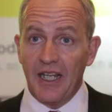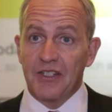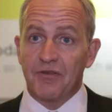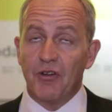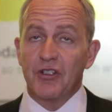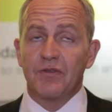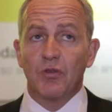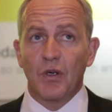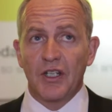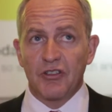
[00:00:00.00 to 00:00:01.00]
is first of
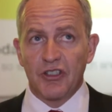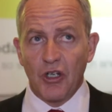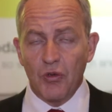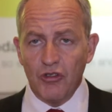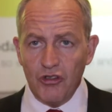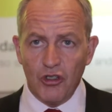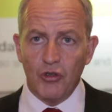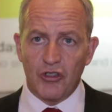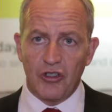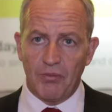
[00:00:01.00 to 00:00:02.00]
all it's so
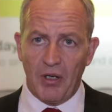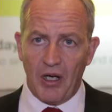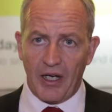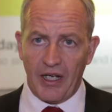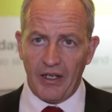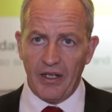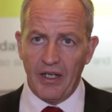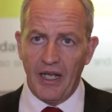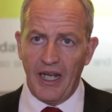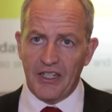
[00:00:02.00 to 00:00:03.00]
new to the market,
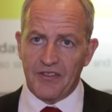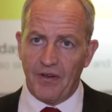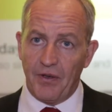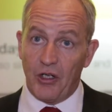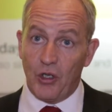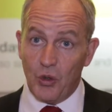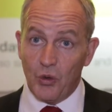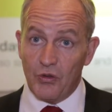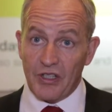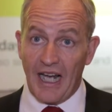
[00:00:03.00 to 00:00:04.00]
it's very
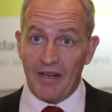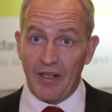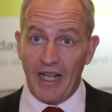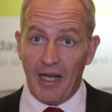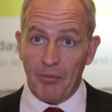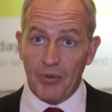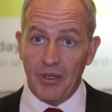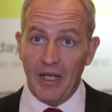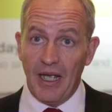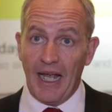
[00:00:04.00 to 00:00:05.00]
cool to have an app
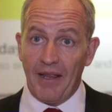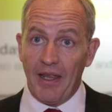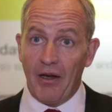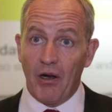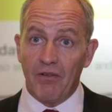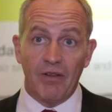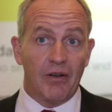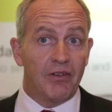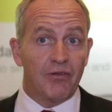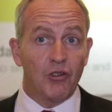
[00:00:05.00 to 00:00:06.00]
and there are
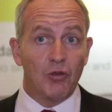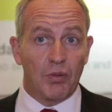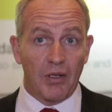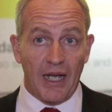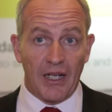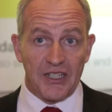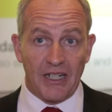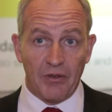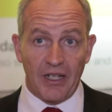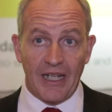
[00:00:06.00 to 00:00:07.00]
very few players
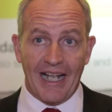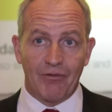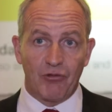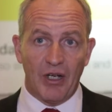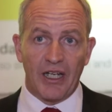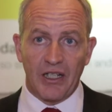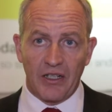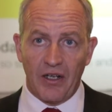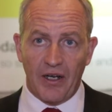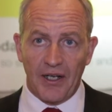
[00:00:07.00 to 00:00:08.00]
out there that have
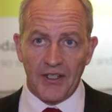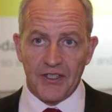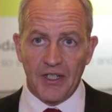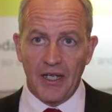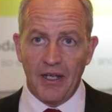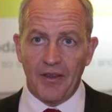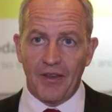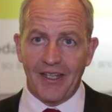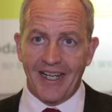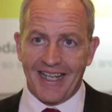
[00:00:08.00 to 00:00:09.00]
recognized
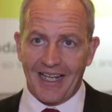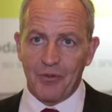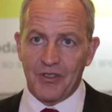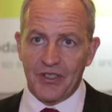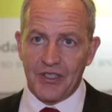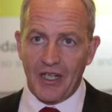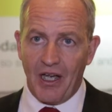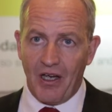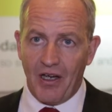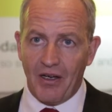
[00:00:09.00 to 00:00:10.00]
that the accountants
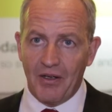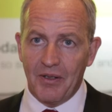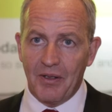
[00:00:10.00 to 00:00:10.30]
are